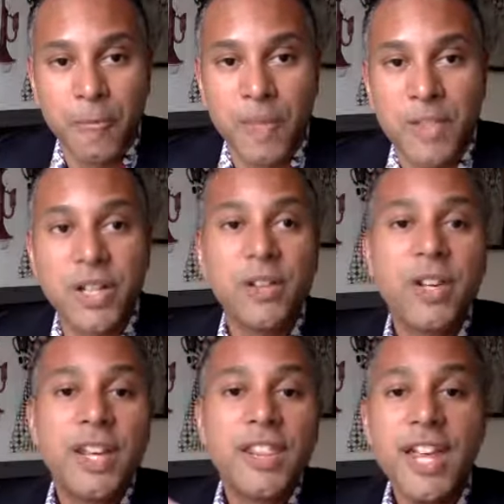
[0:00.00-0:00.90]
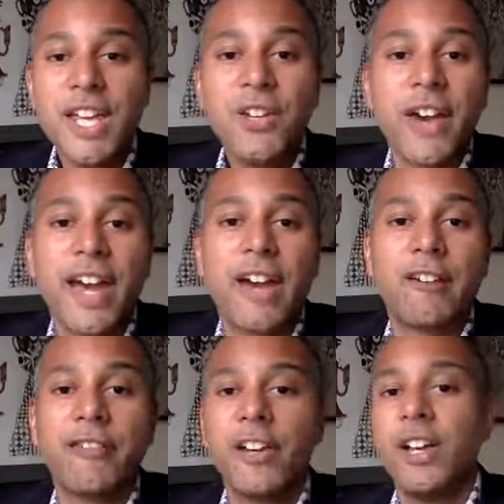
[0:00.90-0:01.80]
So there you
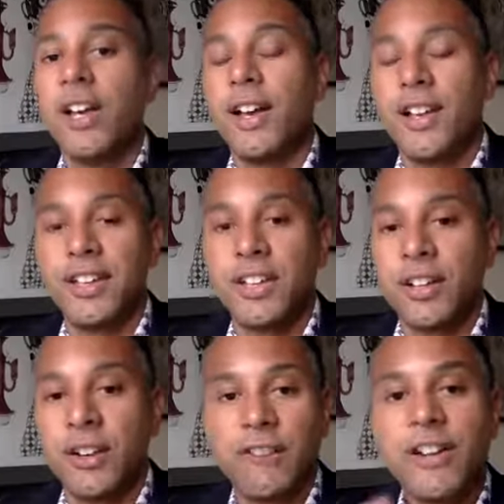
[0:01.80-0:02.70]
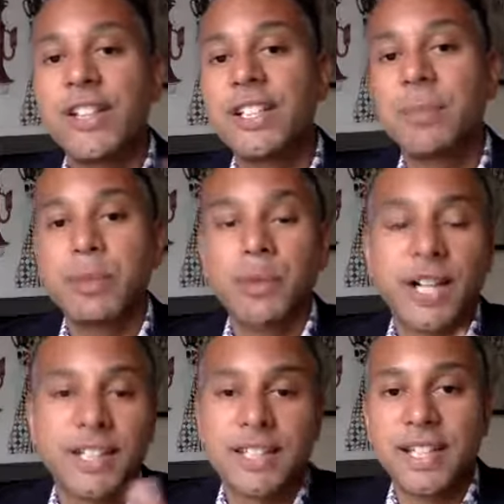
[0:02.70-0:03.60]
have, a very simple
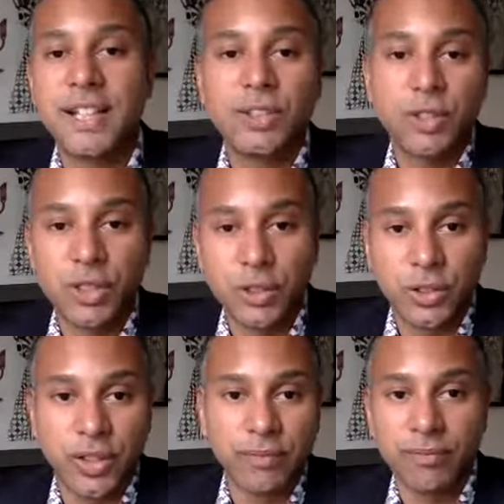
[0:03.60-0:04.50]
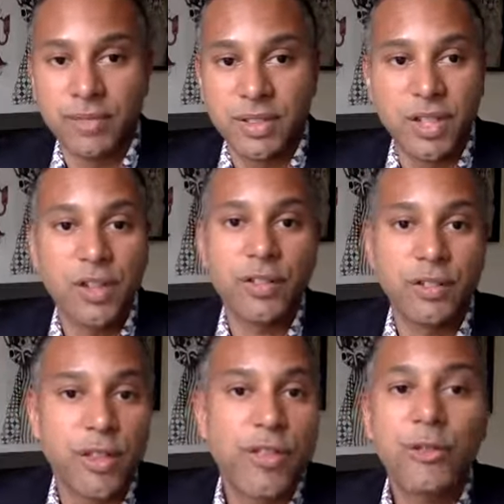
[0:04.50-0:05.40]
way to tell your story. It's got
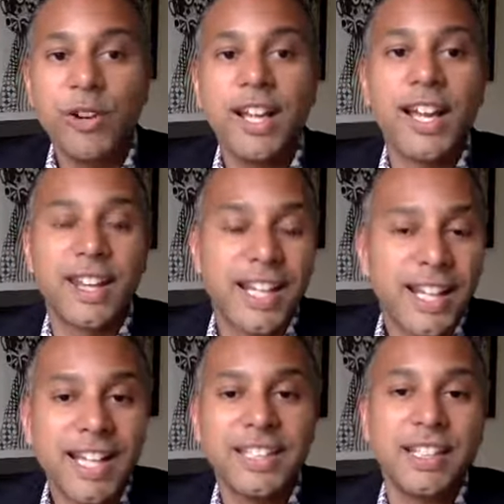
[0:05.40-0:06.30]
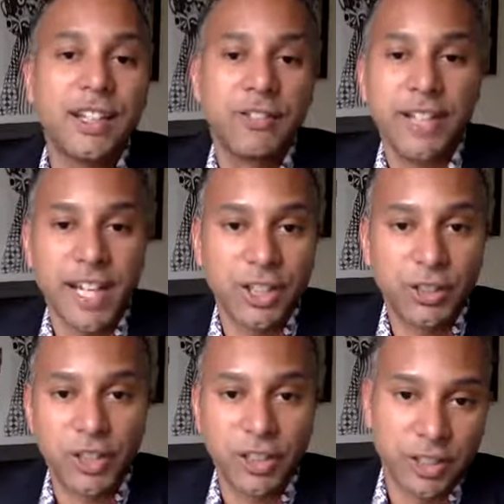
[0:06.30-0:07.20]
the classic 3-act
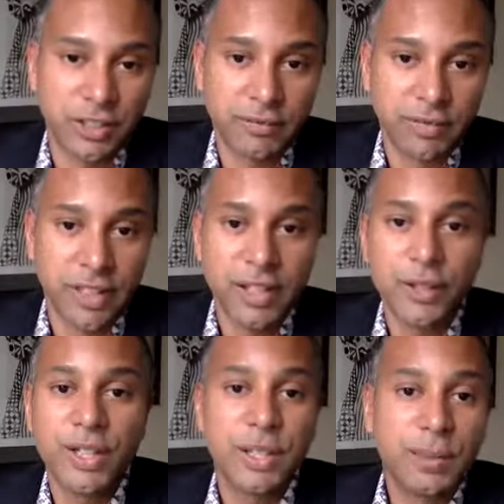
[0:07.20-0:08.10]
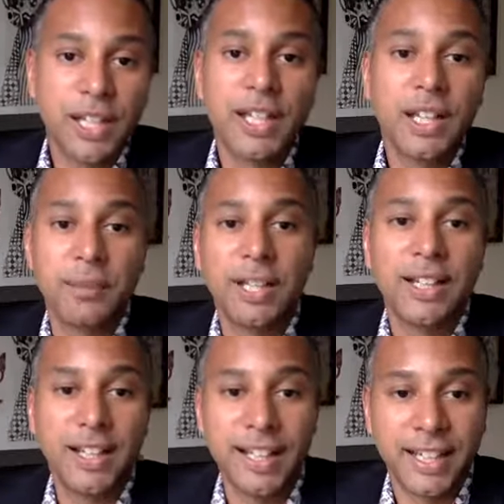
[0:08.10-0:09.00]
structure. In other words, a beginning, a
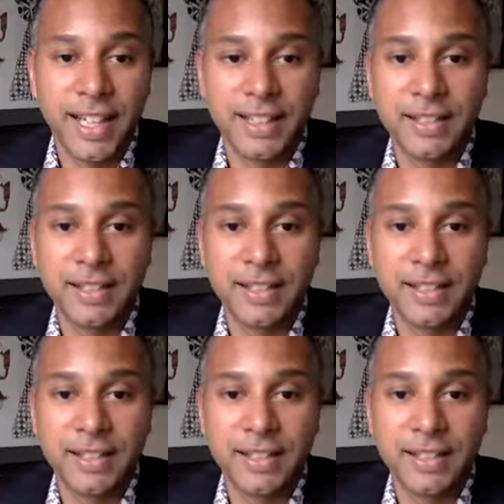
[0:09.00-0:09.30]
middle, and an end.